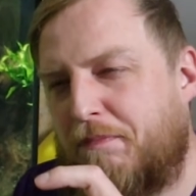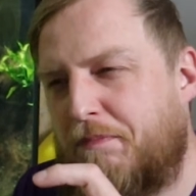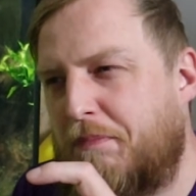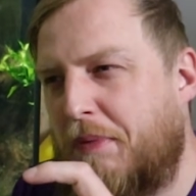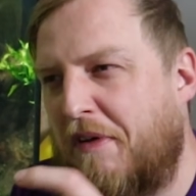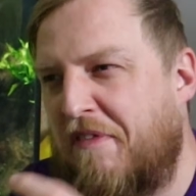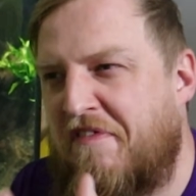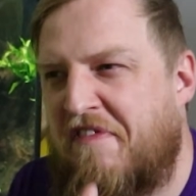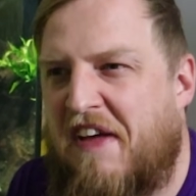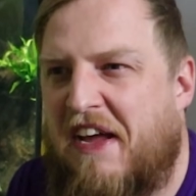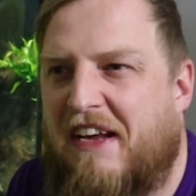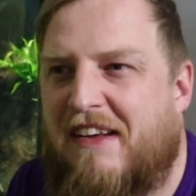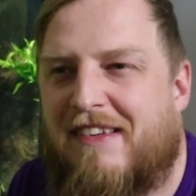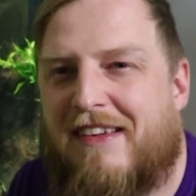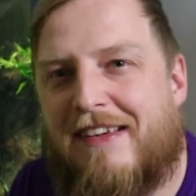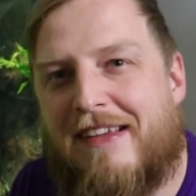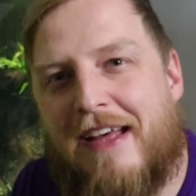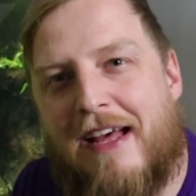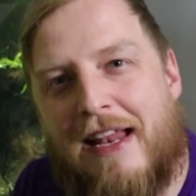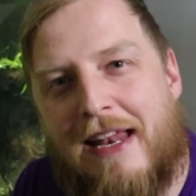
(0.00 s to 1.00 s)

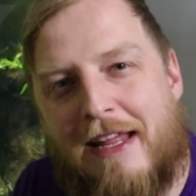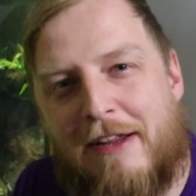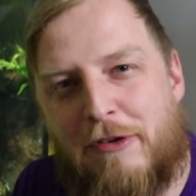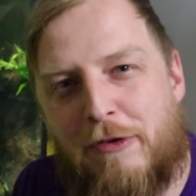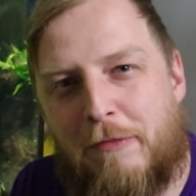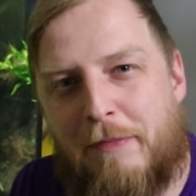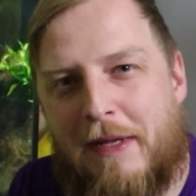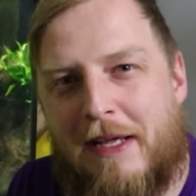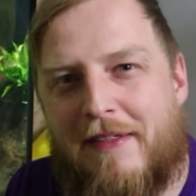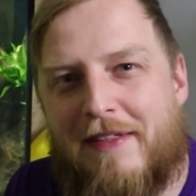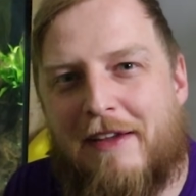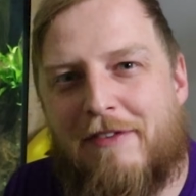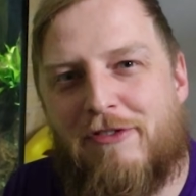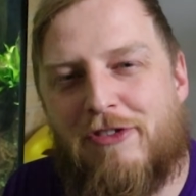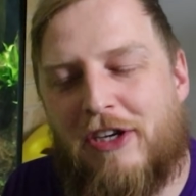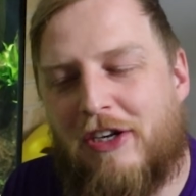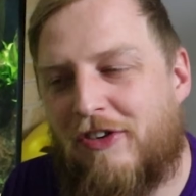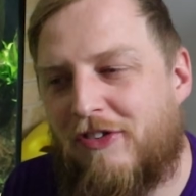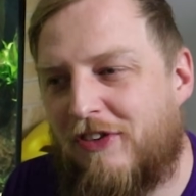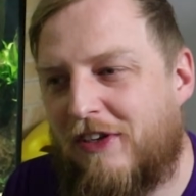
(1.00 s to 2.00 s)
perfected it a little bit. They've
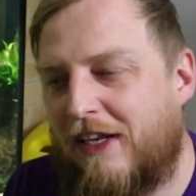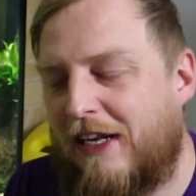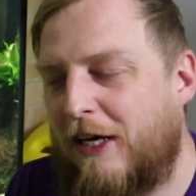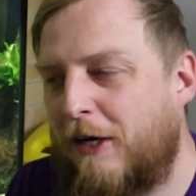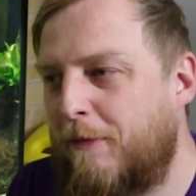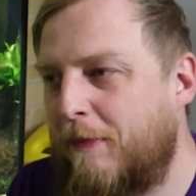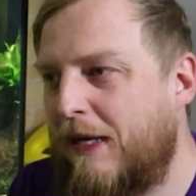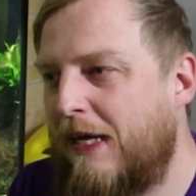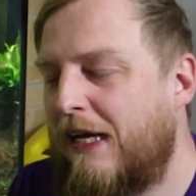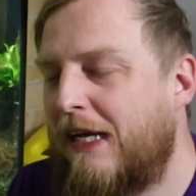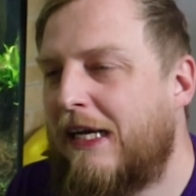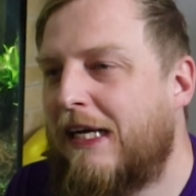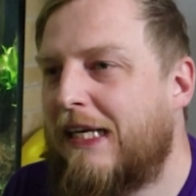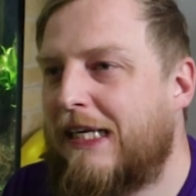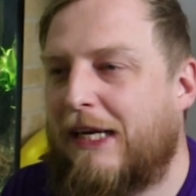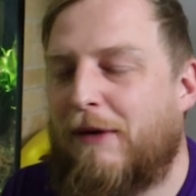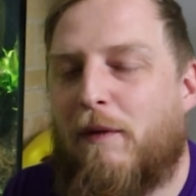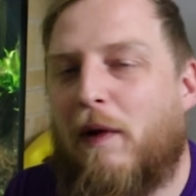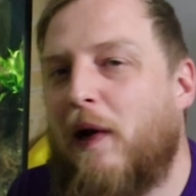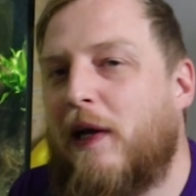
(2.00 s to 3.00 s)
changed it a little bit.
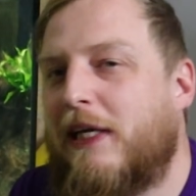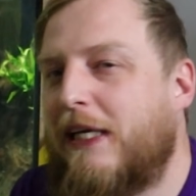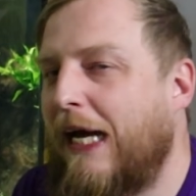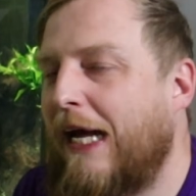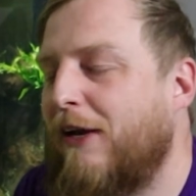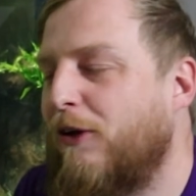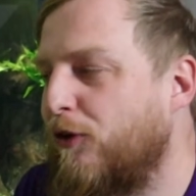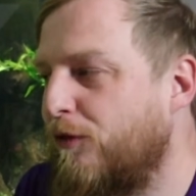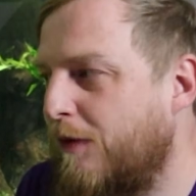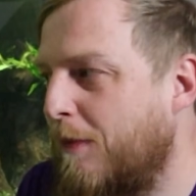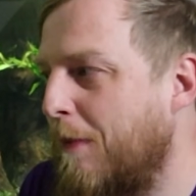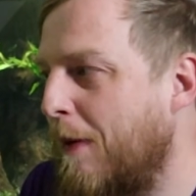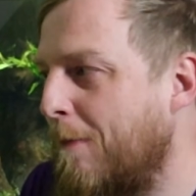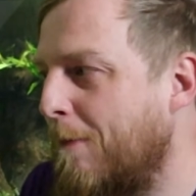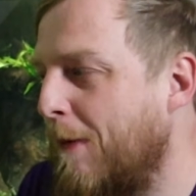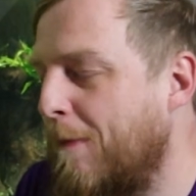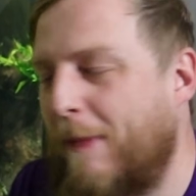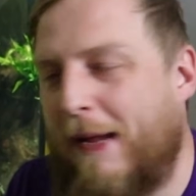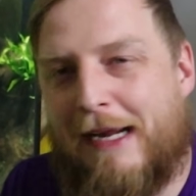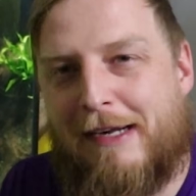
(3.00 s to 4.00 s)
Now, I cannot
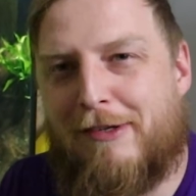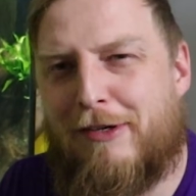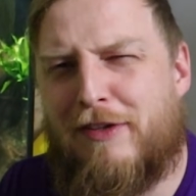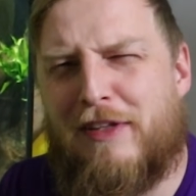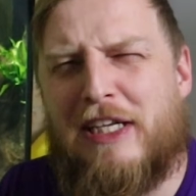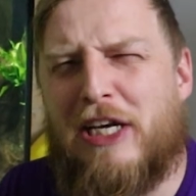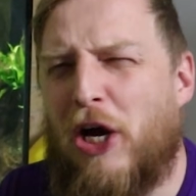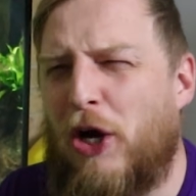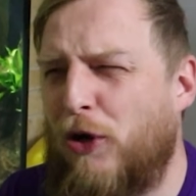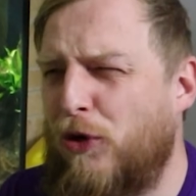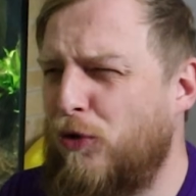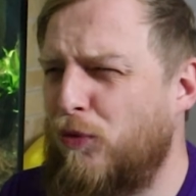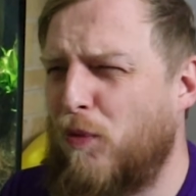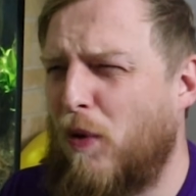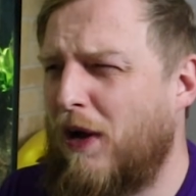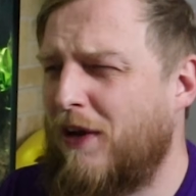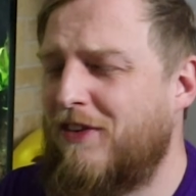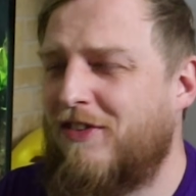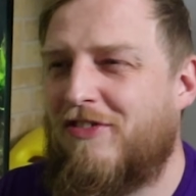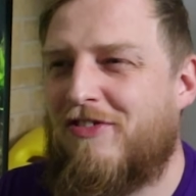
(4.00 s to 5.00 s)
remember back to the
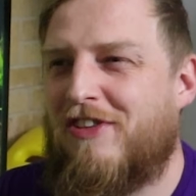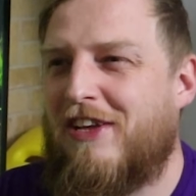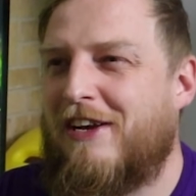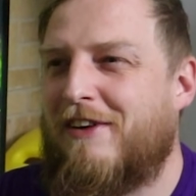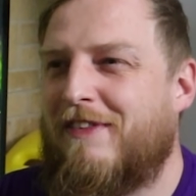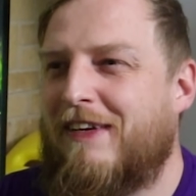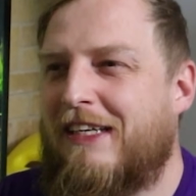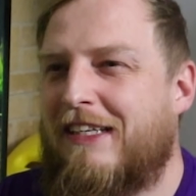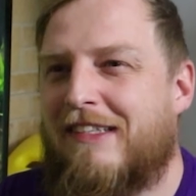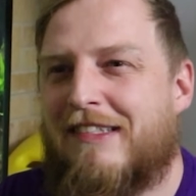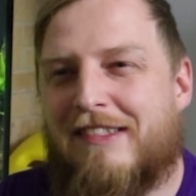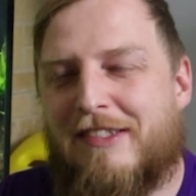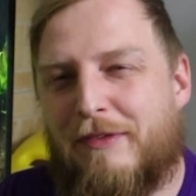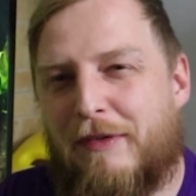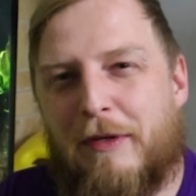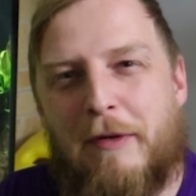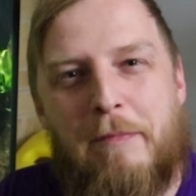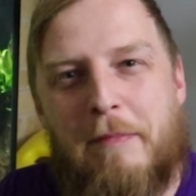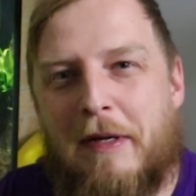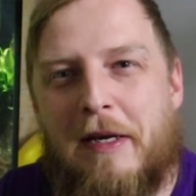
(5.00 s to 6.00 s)
01 series, so it
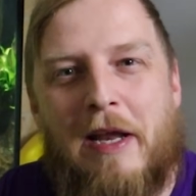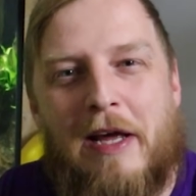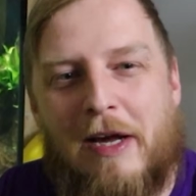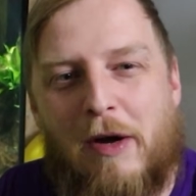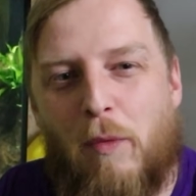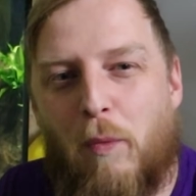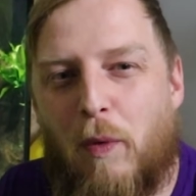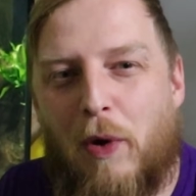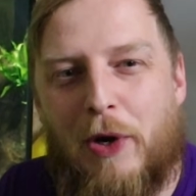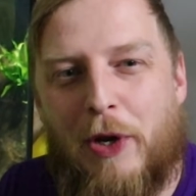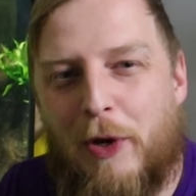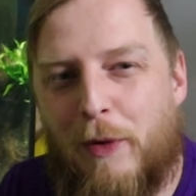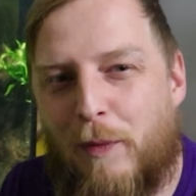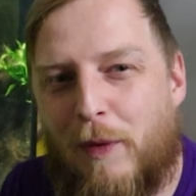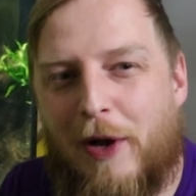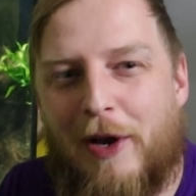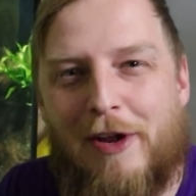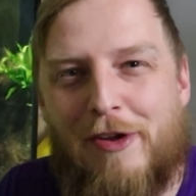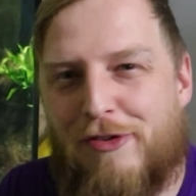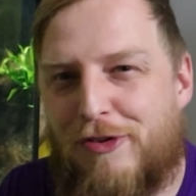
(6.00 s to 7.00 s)
would have been like a
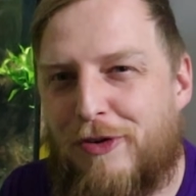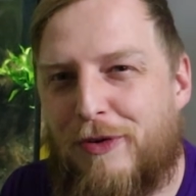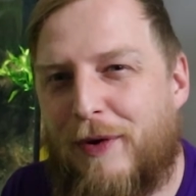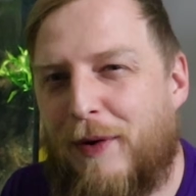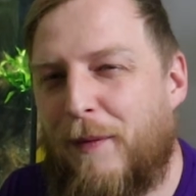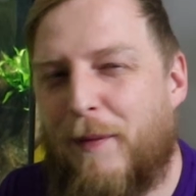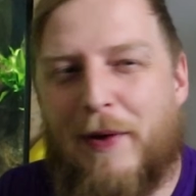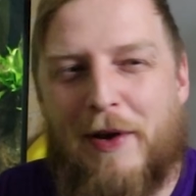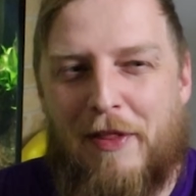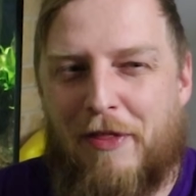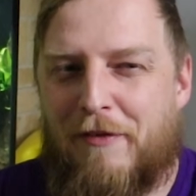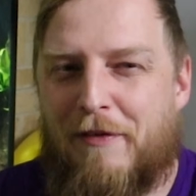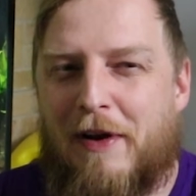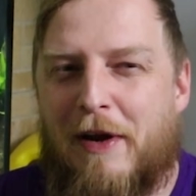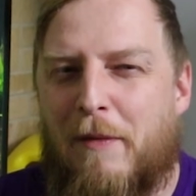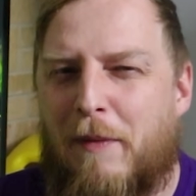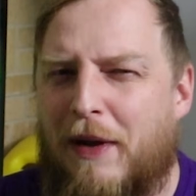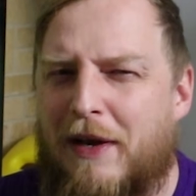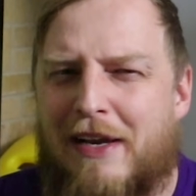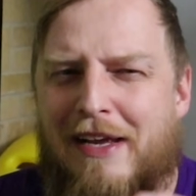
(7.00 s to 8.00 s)
101, a 201, a
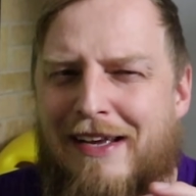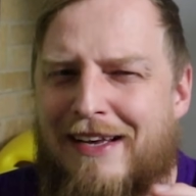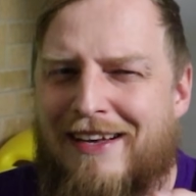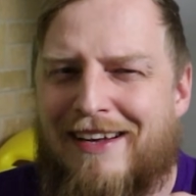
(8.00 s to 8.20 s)
301.